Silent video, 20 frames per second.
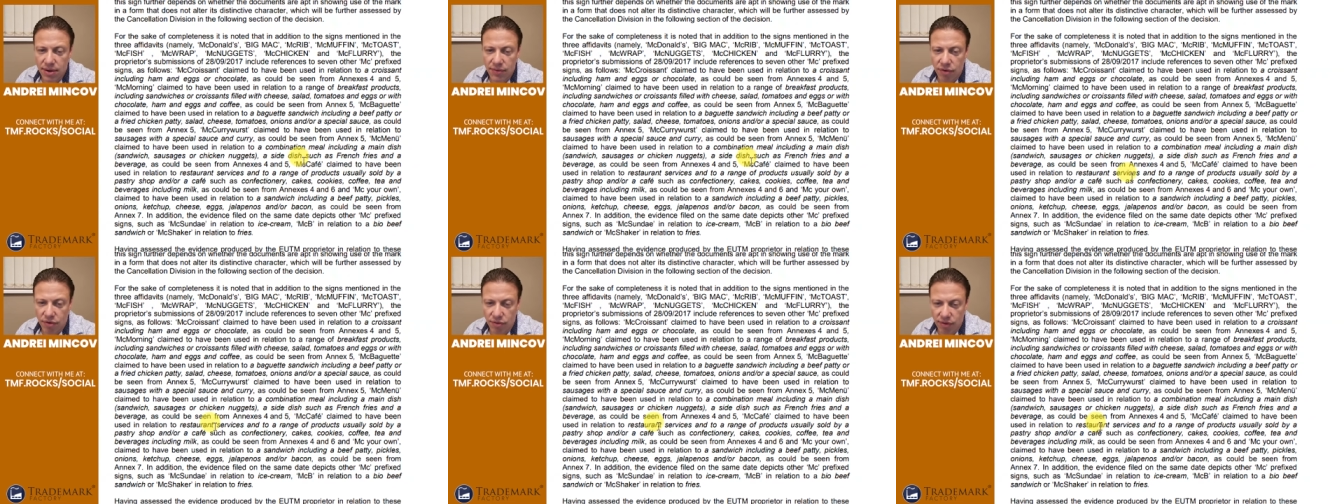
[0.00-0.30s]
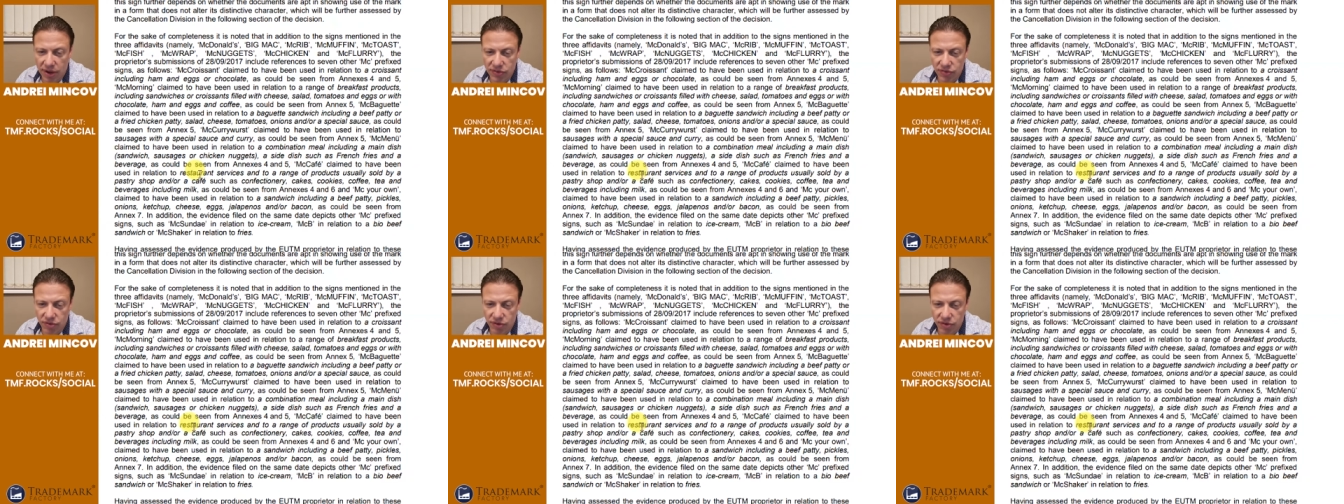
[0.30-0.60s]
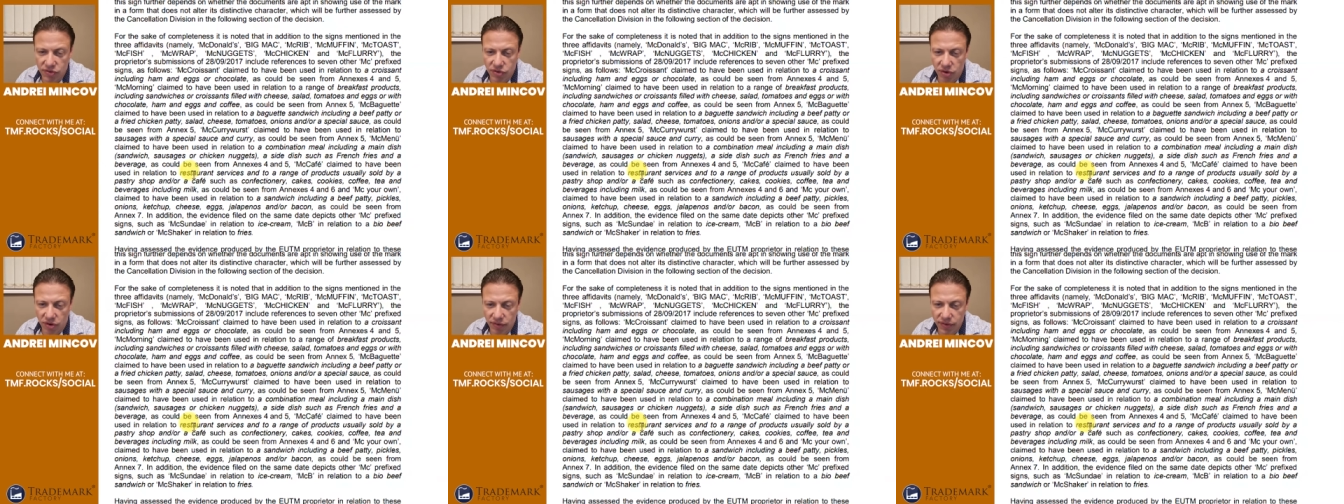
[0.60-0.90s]
for
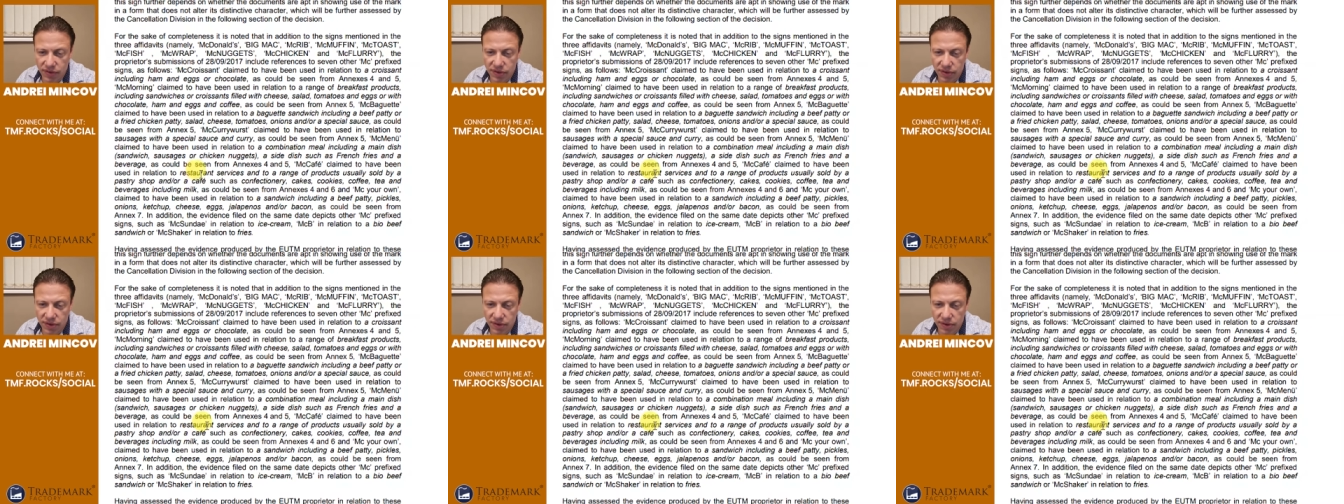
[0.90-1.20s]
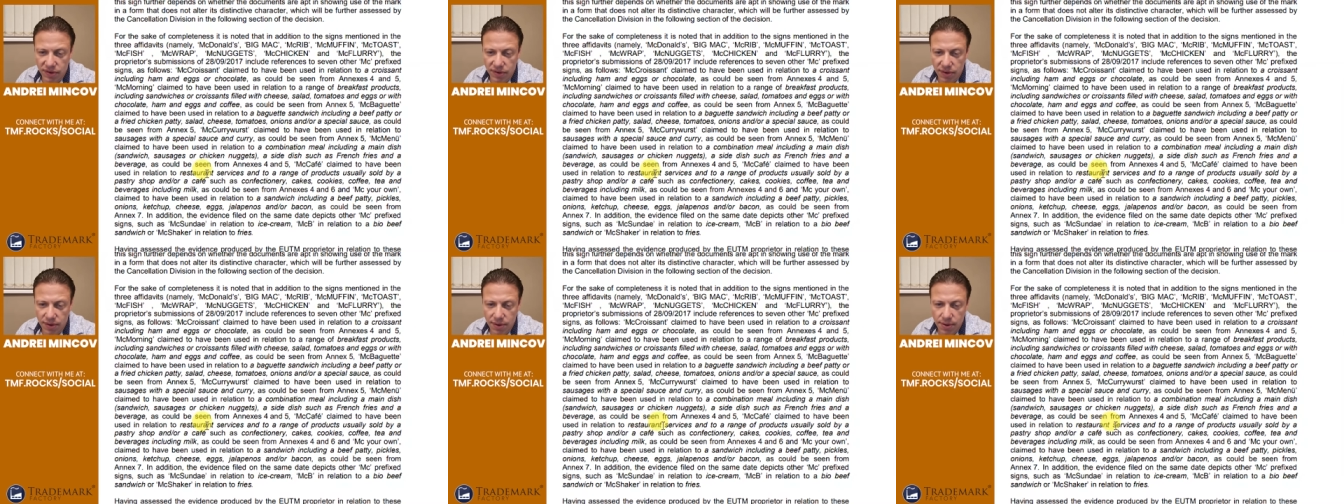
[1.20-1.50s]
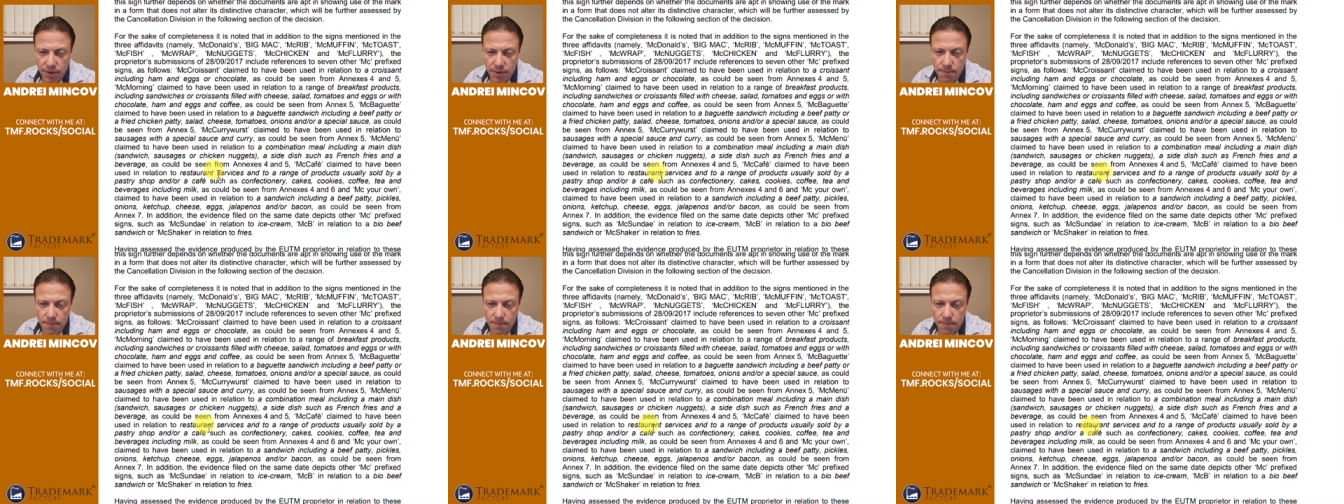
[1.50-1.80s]
restaurant services.
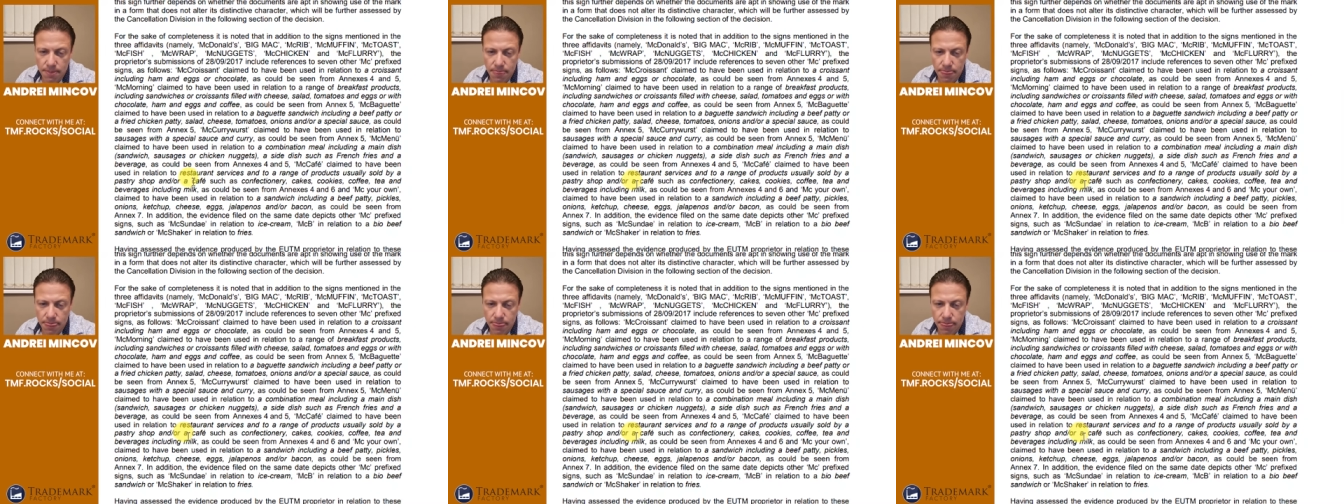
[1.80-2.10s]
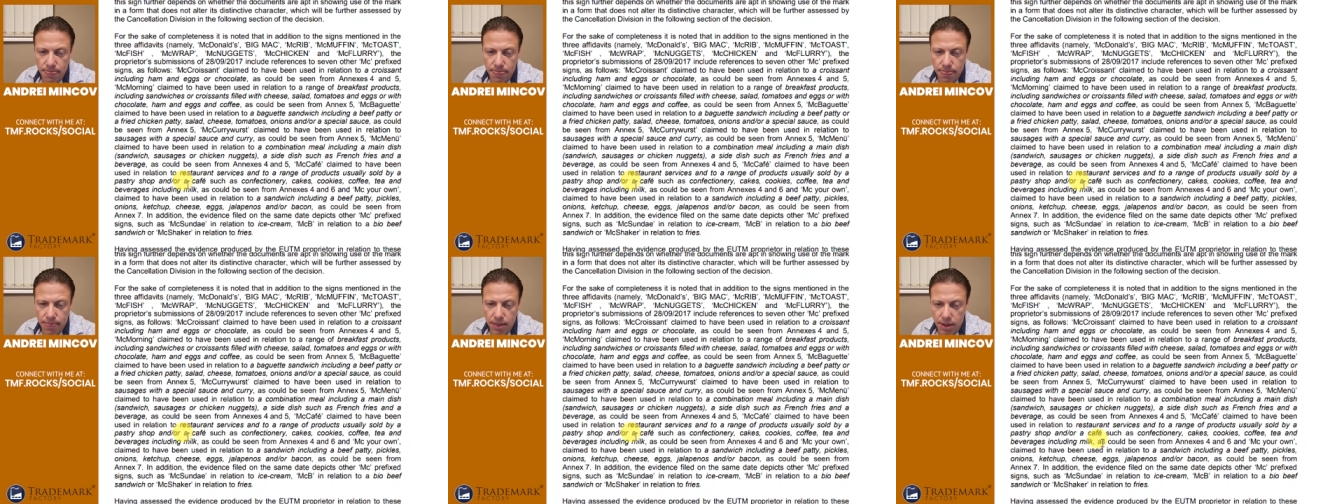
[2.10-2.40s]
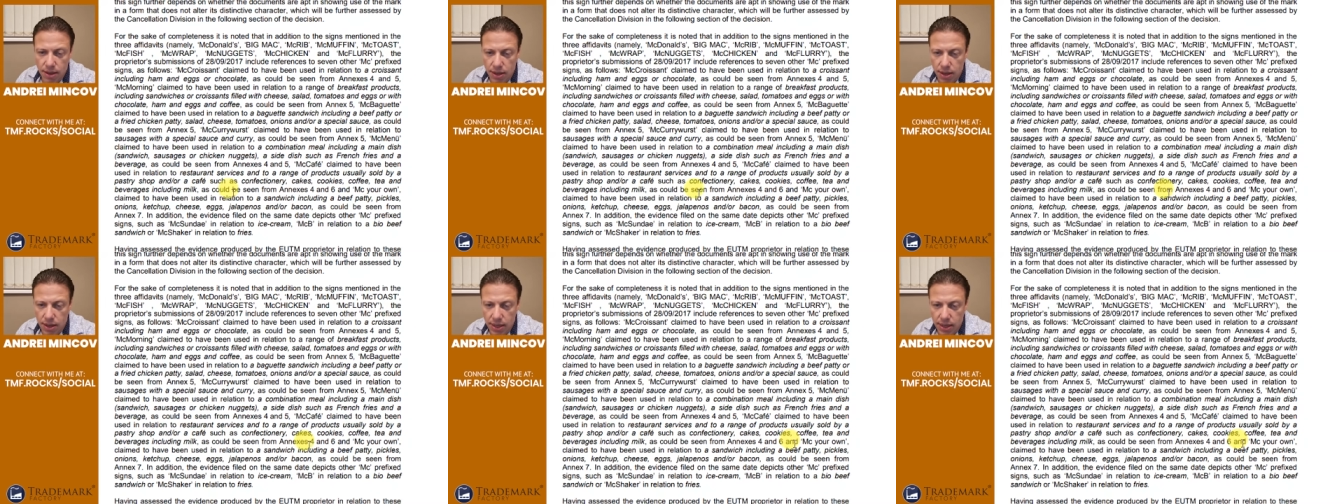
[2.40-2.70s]

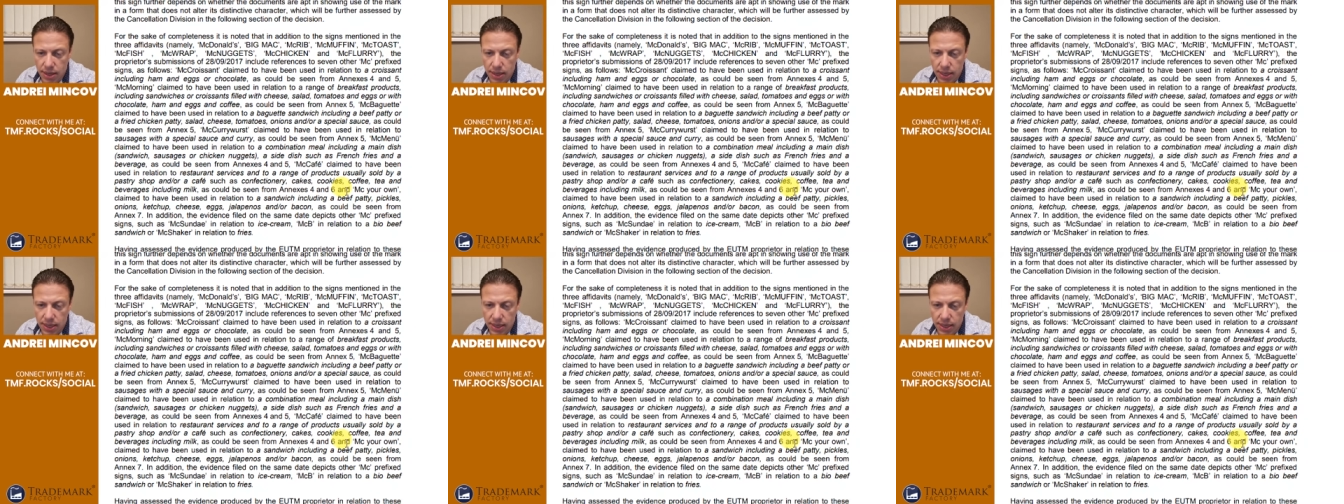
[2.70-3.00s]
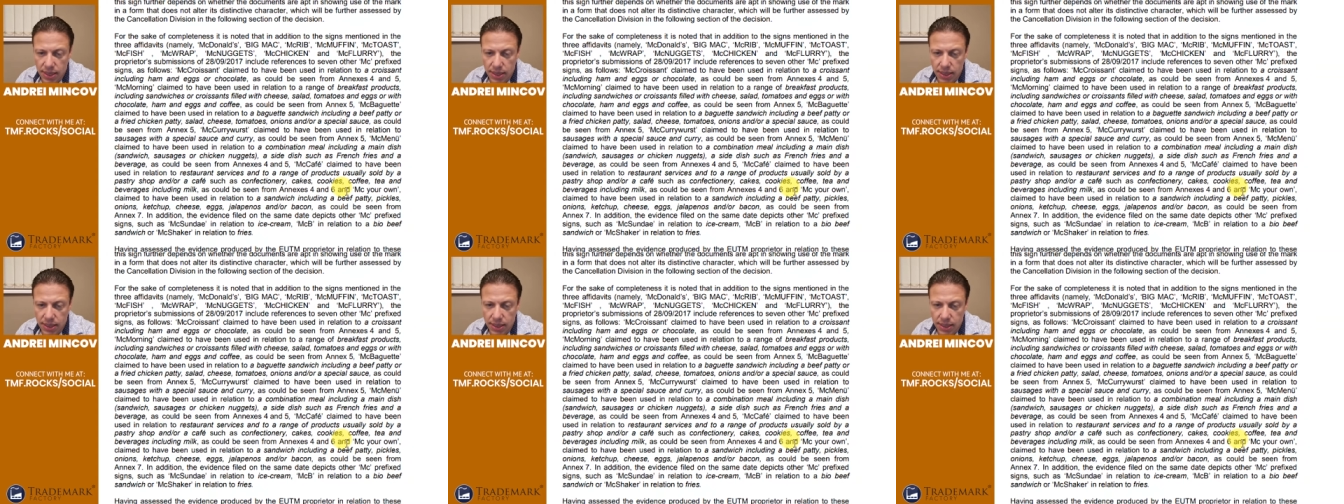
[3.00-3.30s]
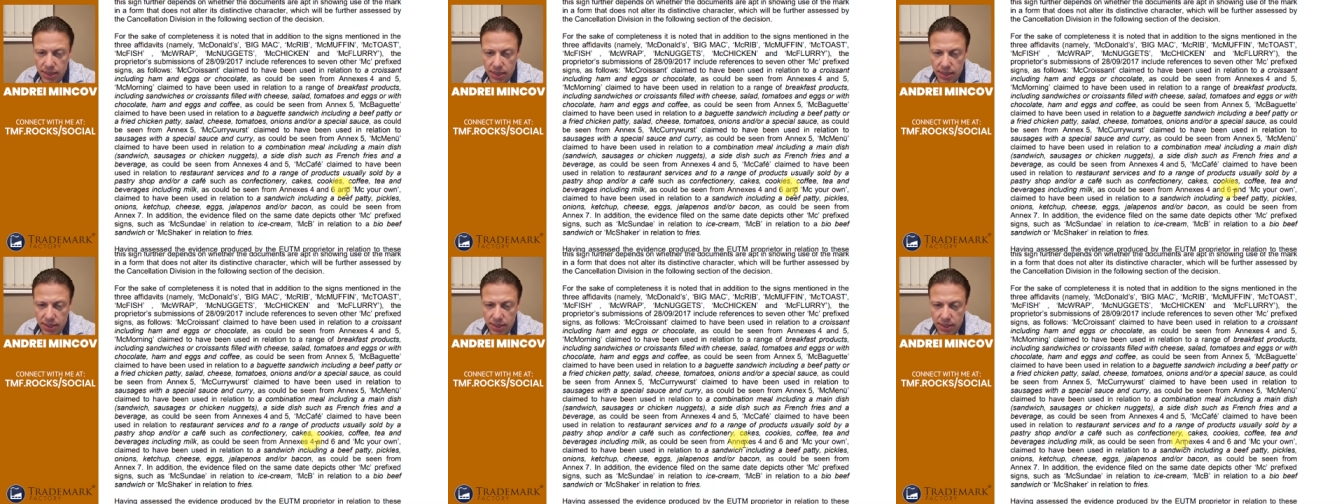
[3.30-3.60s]

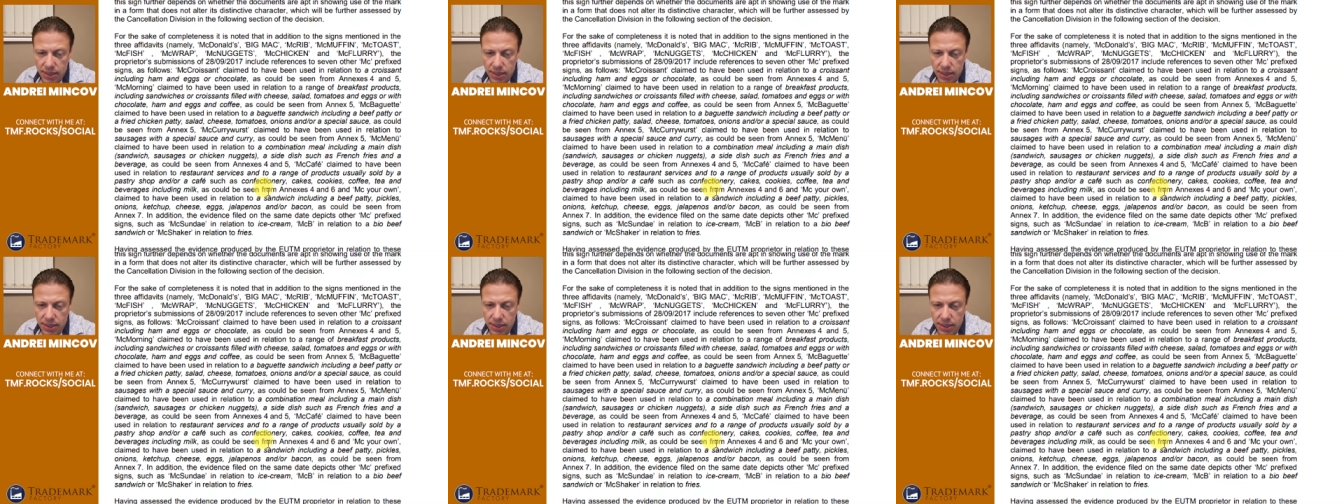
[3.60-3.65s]
And